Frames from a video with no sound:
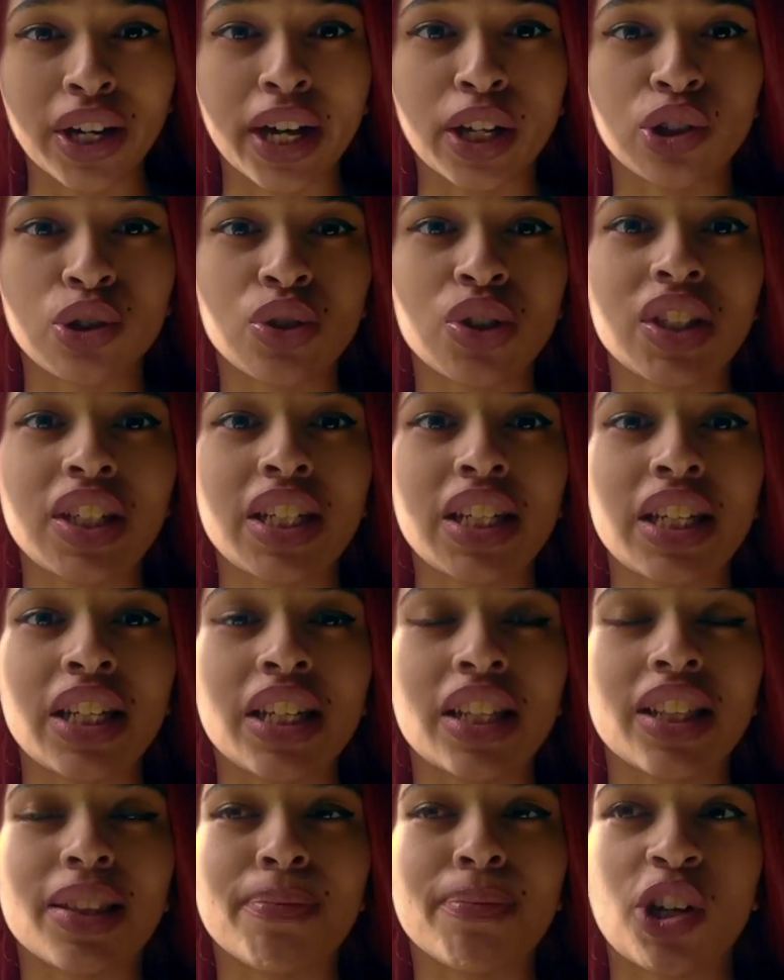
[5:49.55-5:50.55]
I do
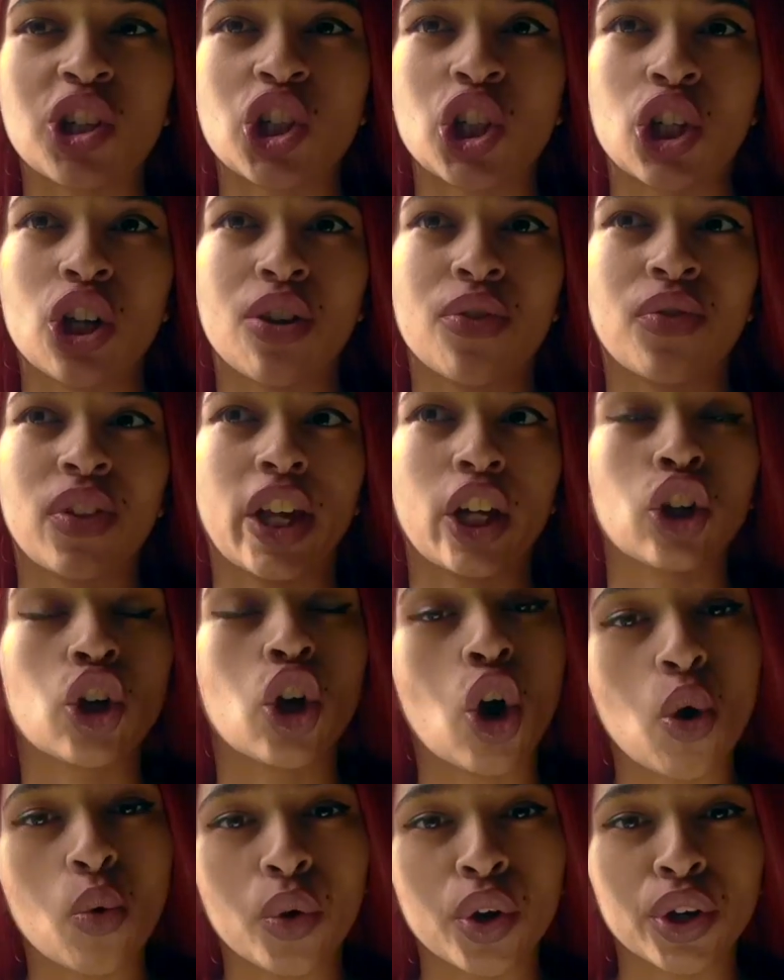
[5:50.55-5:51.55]
see mention of like
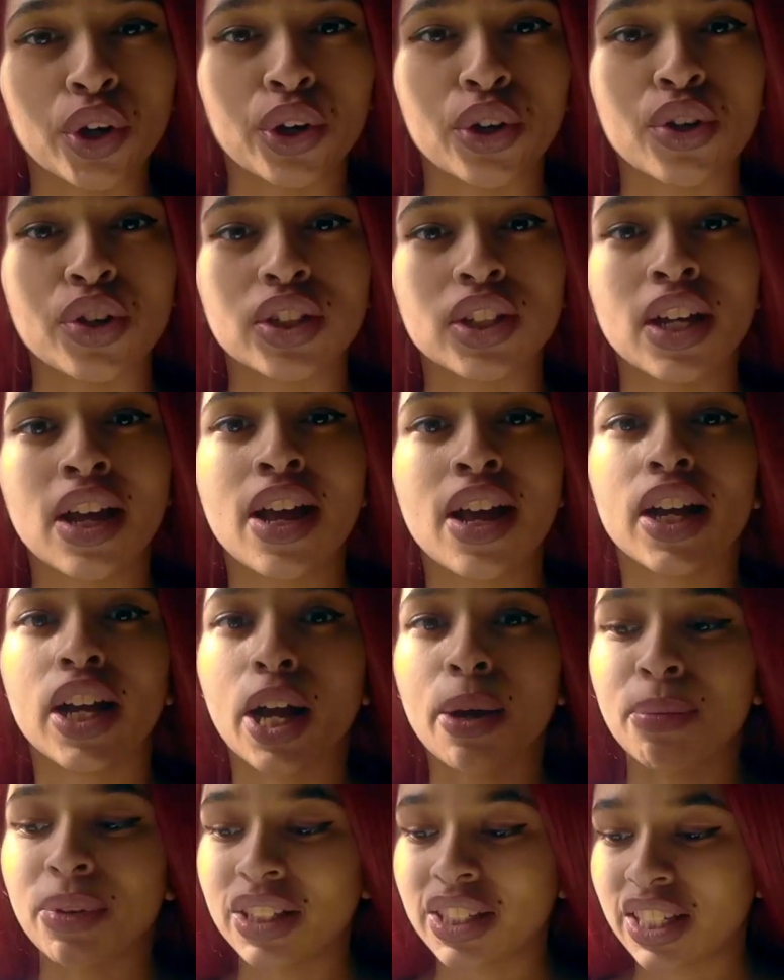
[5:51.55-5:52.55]
coworkers
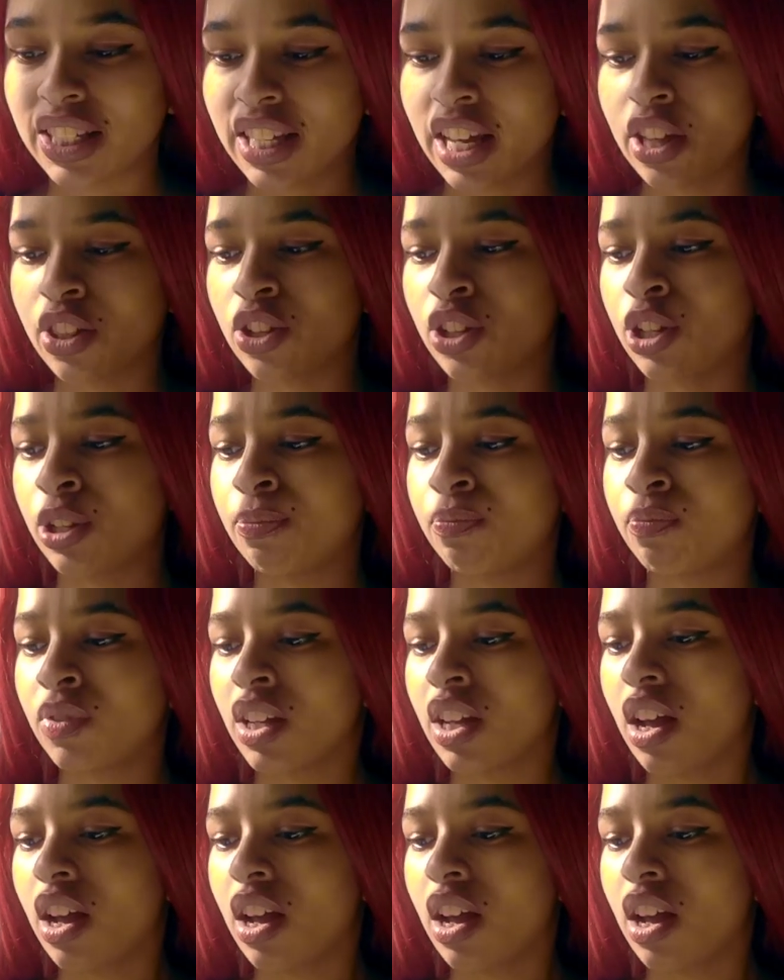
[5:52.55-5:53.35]
coming together.